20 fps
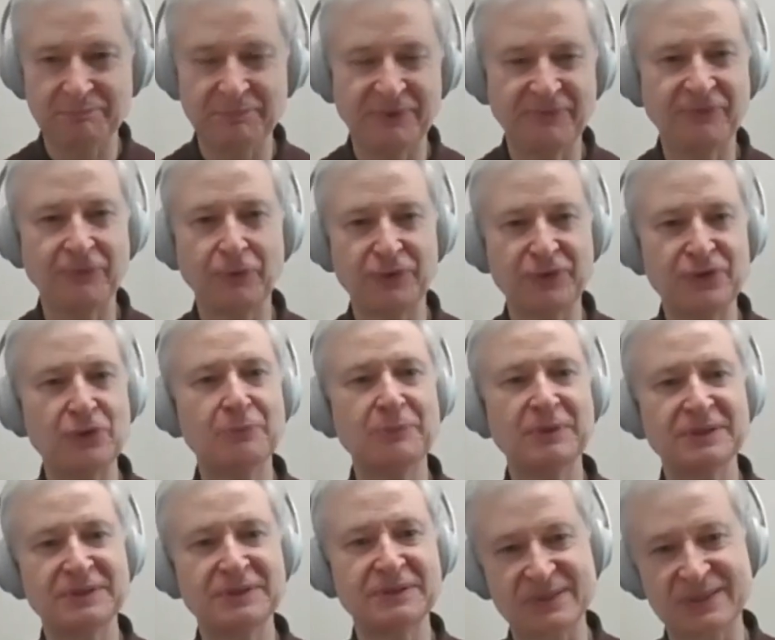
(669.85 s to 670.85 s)
before
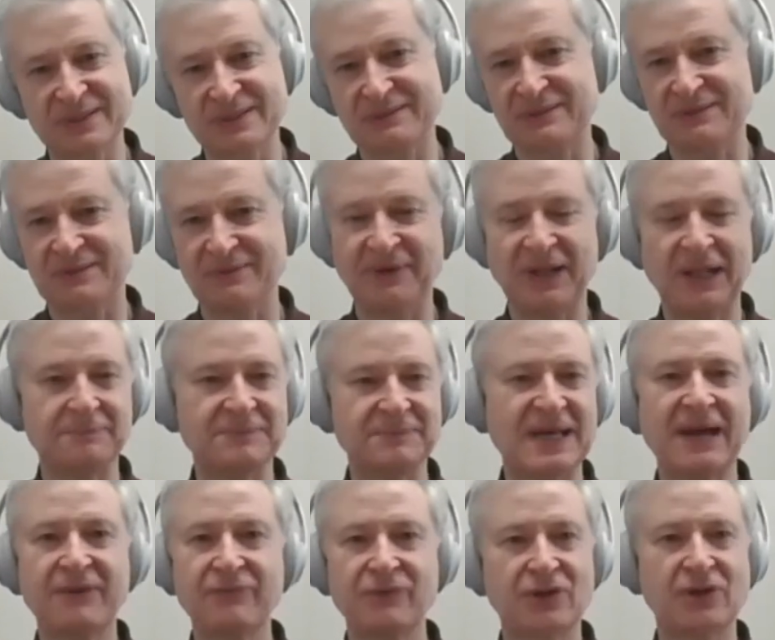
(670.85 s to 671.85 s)
humans developed
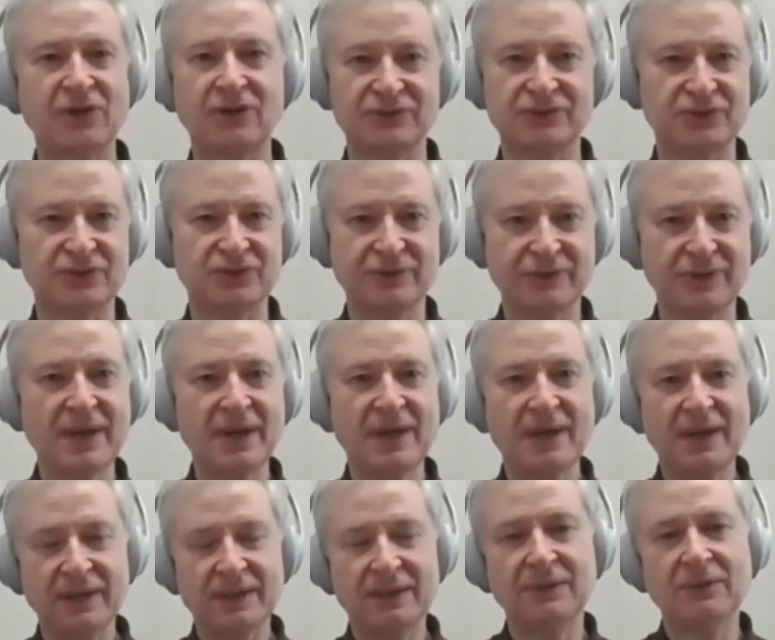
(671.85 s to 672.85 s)
agriculture,
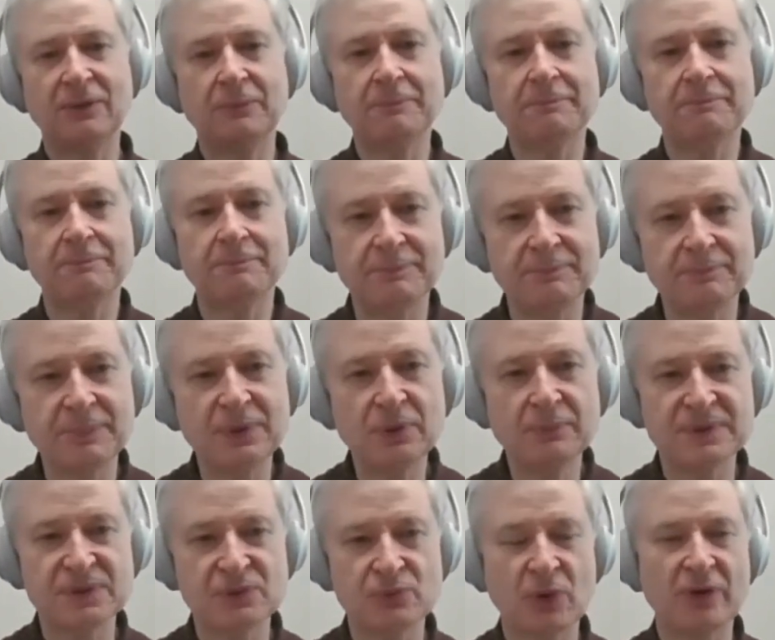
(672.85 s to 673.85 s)
you know,
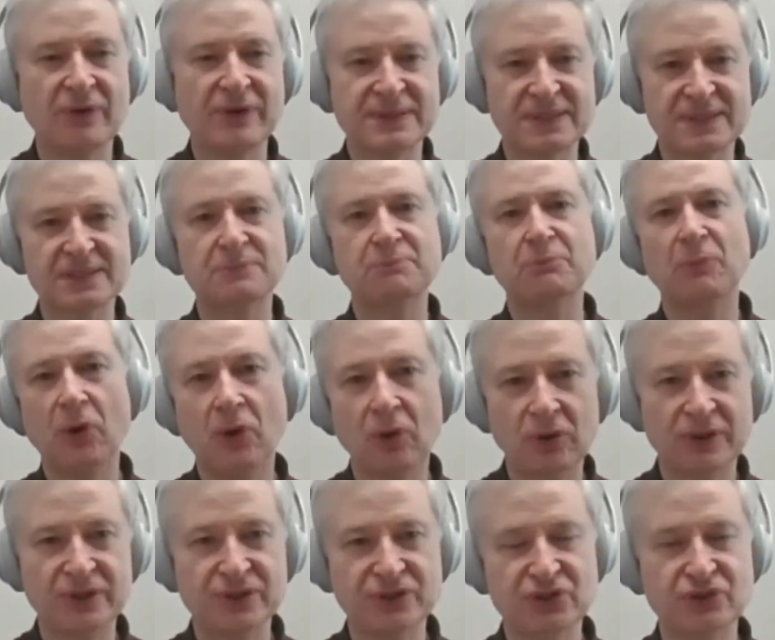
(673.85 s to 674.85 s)
humans were in
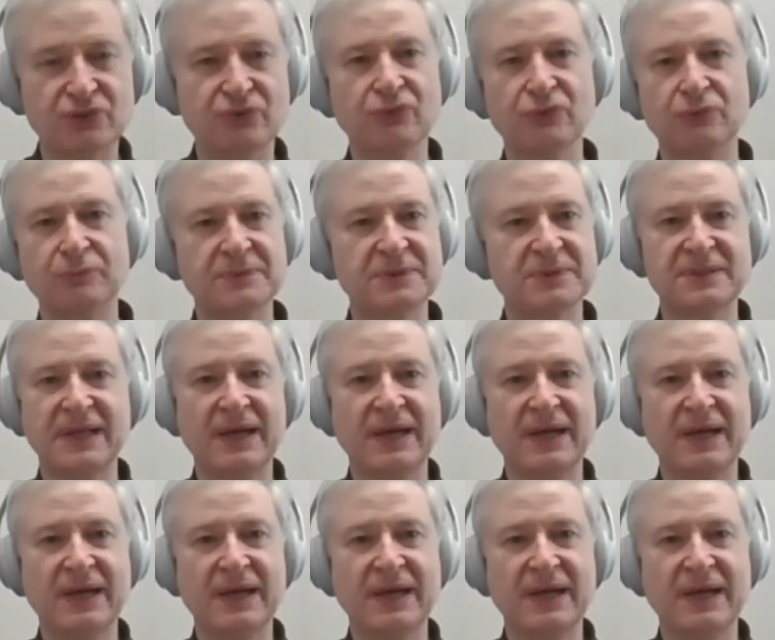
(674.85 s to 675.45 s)
smallish groups.